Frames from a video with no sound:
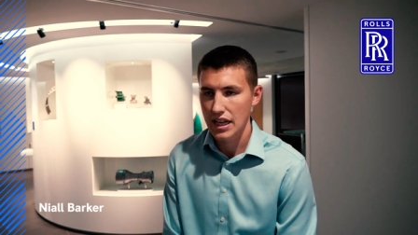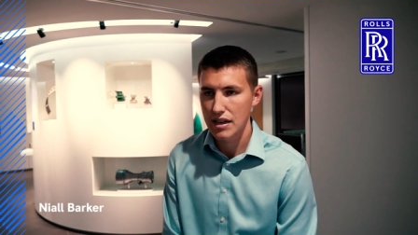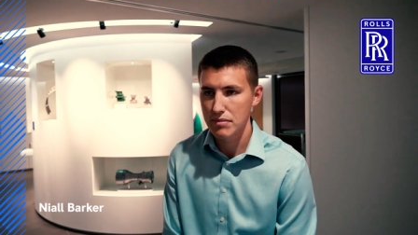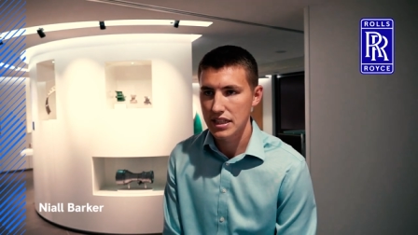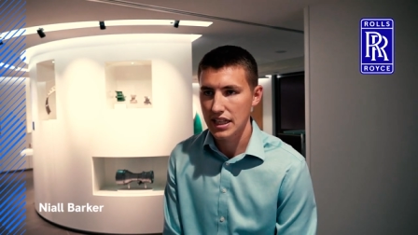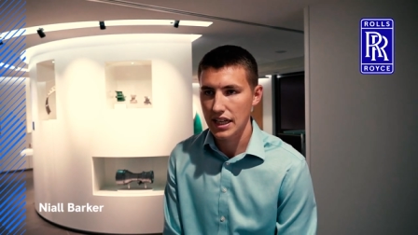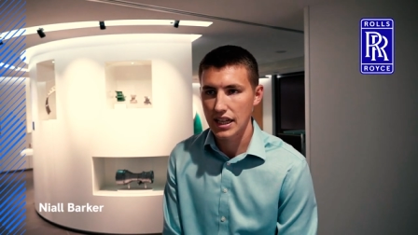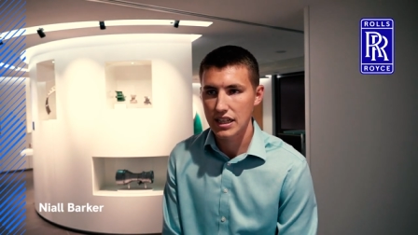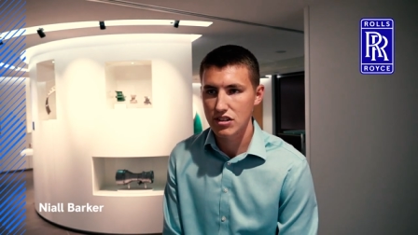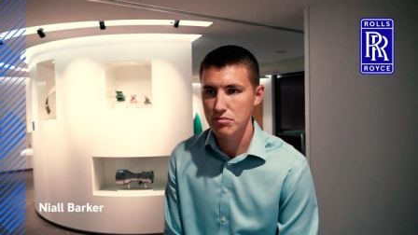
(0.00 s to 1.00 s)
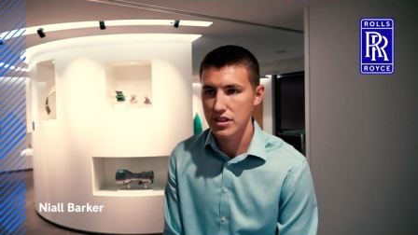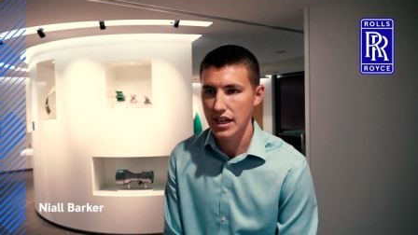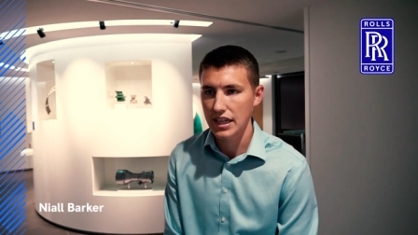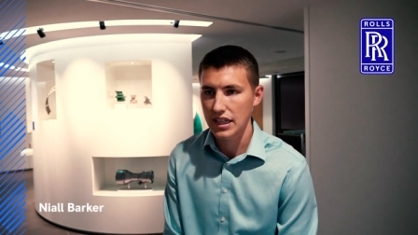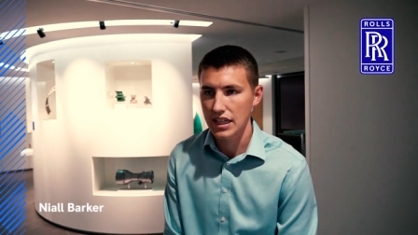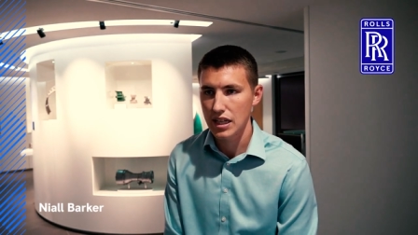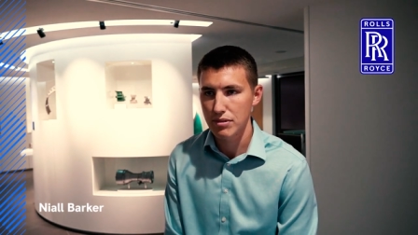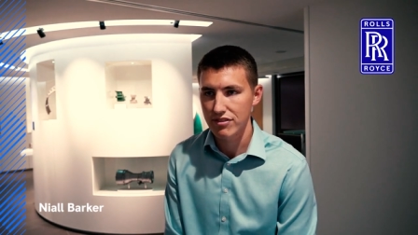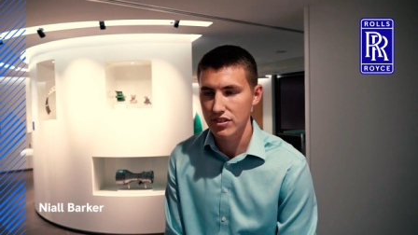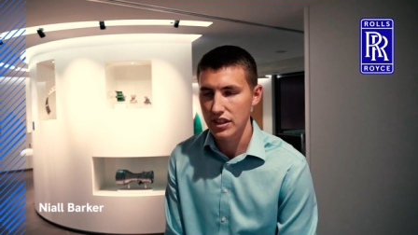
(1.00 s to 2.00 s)
and means that classroom training can now
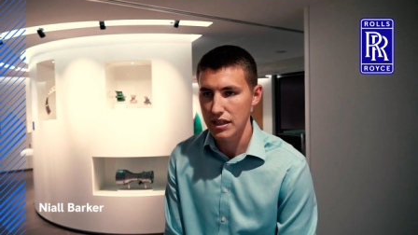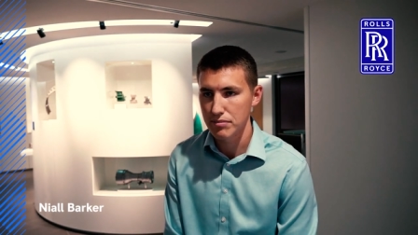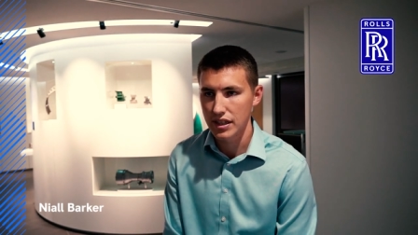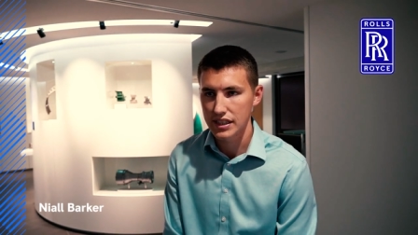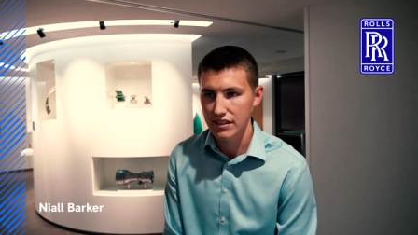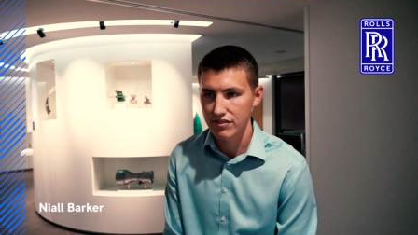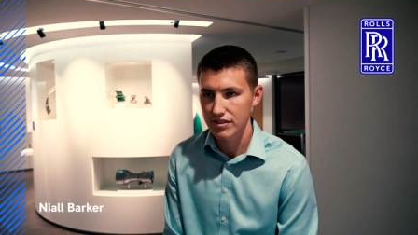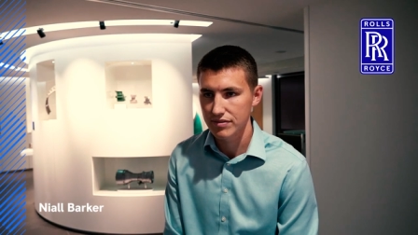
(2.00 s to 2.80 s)
be fully immersive.